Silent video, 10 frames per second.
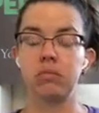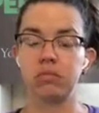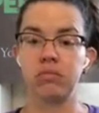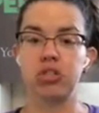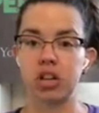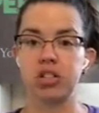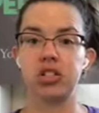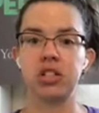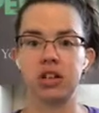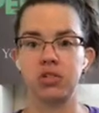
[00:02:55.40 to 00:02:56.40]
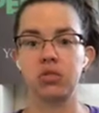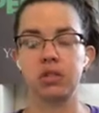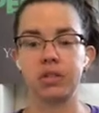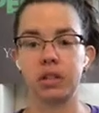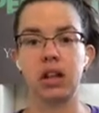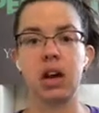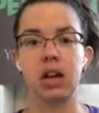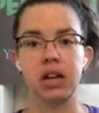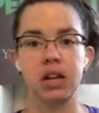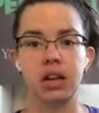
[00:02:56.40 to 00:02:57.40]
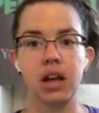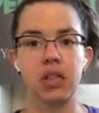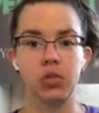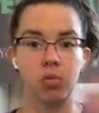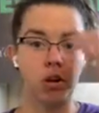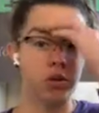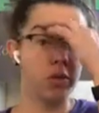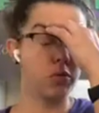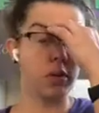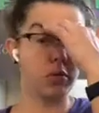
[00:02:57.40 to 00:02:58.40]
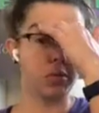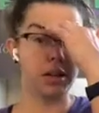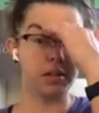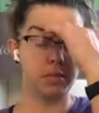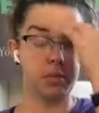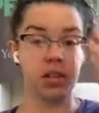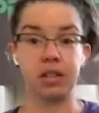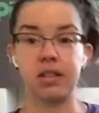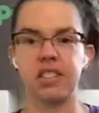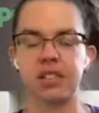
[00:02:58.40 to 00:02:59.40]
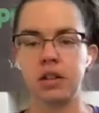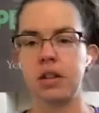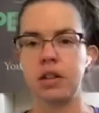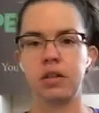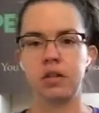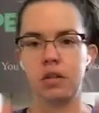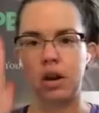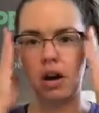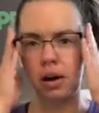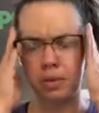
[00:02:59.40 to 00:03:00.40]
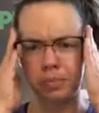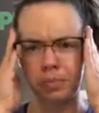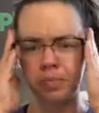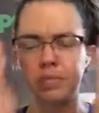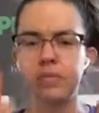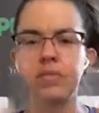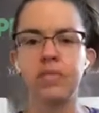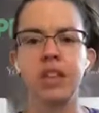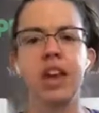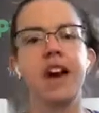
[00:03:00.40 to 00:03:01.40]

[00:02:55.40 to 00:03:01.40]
touched it as soon as the lye and the water and oil mix, because I